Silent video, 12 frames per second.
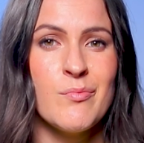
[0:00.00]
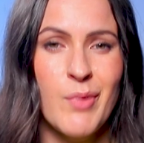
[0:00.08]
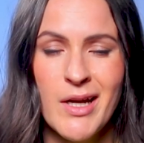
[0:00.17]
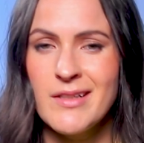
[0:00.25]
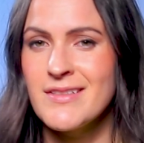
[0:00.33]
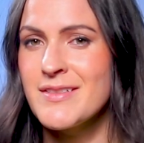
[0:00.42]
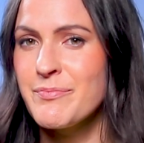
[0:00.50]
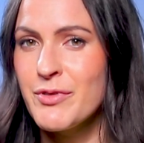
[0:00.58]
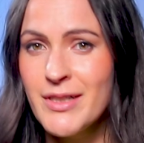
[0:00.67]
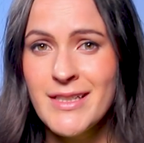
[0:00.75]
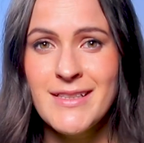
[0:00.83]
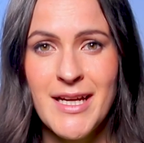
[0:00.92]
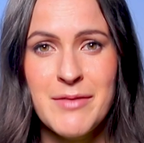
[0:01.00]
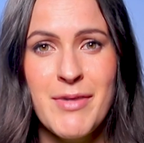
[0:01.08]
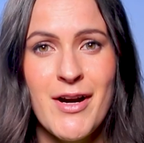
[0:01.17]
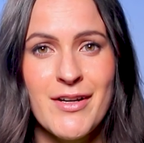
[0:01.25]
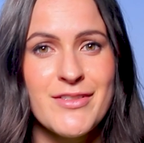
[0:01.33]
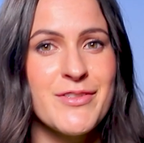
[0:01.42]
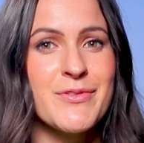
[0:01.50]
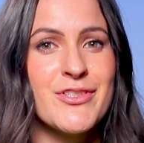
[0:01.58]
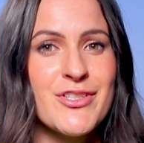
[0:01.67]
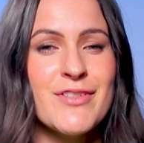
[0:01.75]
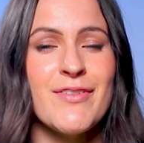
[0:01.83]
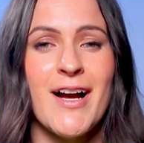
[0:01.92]
But it's pretty damn hard to
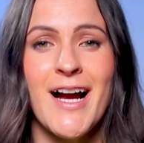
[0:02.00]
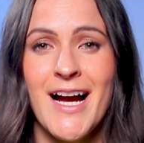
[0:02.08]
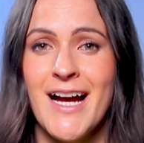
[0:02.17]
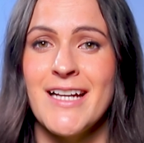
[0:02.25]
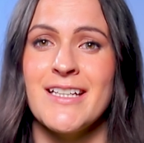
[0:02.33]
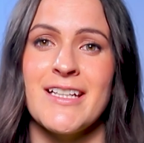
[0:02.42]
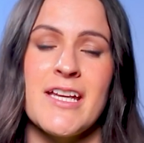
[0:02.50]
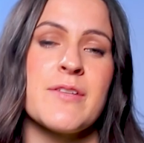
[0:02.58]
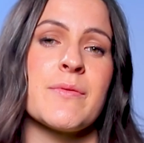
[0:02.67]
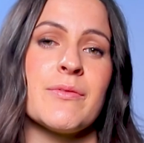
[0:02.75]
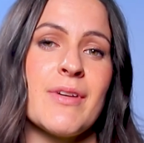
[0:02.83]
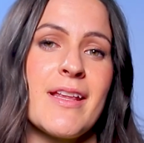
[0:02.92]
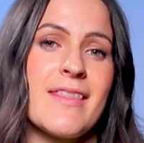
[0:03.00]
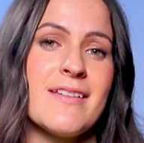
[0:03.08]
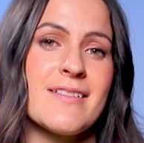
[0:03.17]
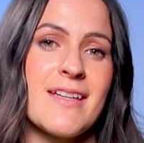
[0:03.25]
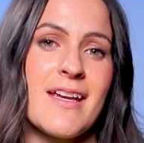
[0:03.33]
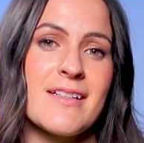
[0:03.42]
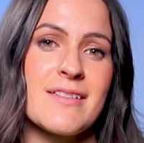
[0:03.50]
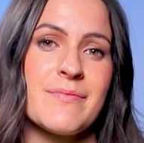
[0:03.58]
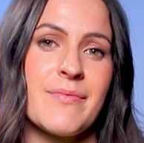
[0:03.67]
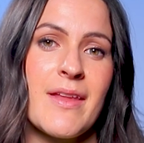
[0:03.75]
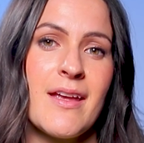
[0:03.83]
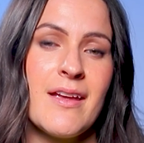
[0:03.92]
achieve a high engagement rate these days.
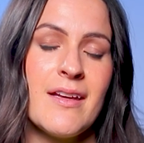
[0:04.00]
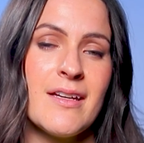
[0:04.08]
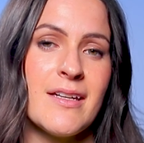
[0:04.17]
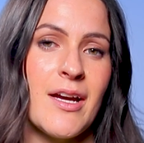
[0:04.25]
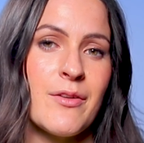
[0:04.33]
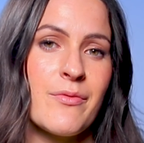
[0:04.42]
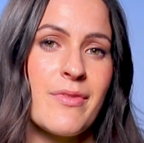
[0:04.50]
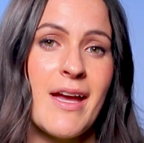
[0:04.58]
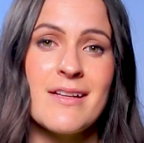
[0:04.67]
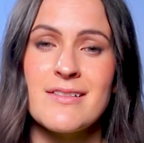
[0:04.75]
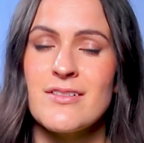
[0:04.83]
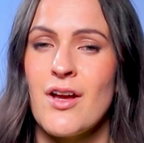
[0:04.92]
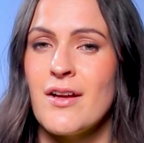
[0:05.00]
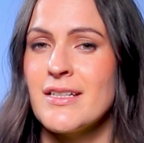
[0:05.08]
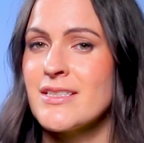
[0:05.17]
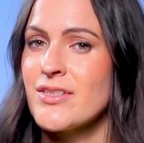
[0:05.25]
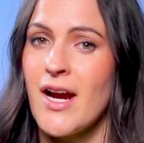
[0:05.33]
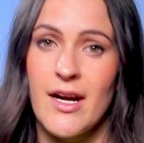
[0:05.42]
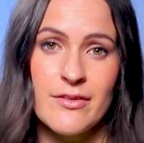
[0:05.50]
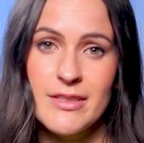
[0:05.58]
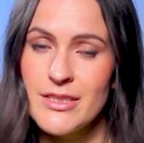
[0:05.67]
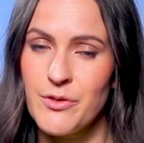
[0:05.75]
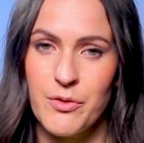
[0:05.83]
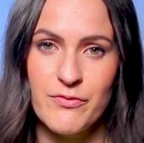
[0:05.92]
Now, that's not
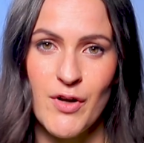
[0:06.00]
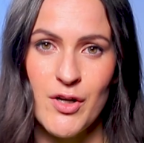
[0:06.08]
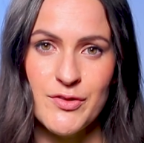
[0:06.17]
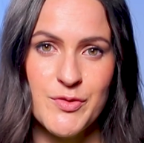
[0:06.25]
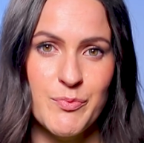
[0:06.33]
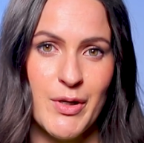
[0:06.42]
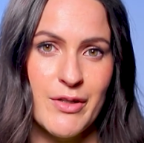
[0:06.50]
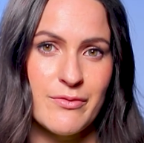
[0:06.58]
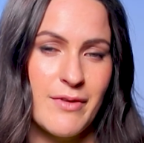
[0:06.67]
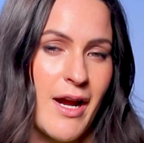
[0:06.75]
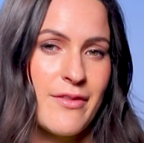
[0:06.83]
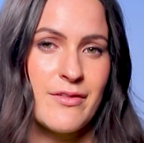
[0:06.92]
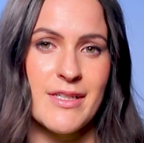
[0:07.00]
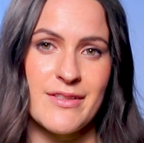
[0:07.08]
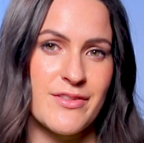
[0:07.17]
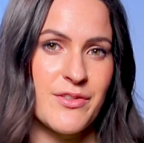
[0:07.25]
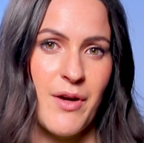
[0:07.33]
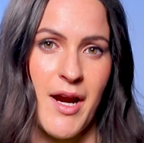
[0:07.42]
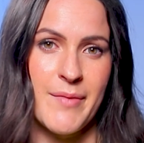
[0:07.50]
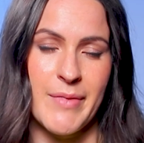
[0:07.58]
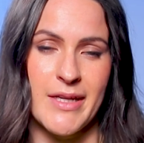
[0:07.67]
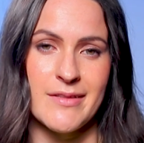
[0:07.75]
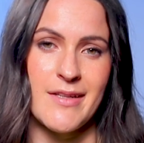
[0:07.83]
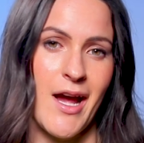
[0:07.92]
entirely your fault, but rather Instagram
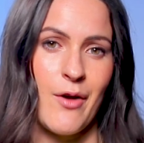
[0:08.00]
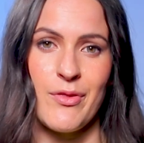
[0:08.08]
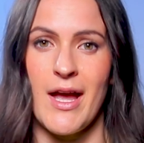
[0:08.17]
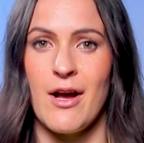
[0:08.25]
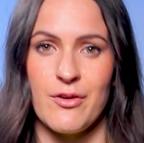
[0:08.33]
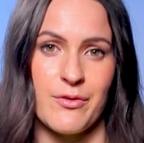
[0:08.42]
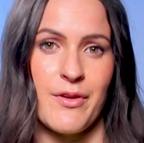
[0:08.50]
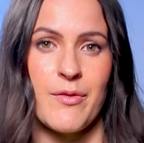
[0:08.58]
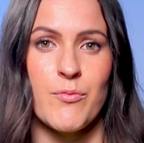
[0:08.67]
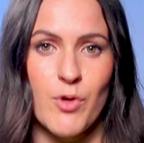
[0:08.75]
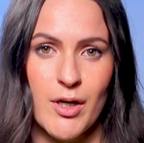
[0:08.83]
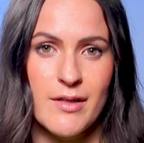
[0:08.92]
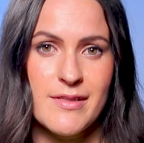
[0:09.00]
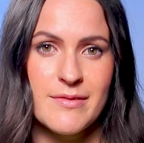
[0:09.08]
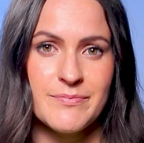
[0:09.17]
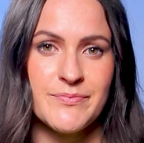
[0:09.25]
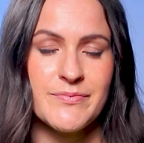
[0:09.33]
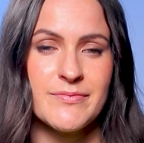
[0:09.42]
and how the algorithm works.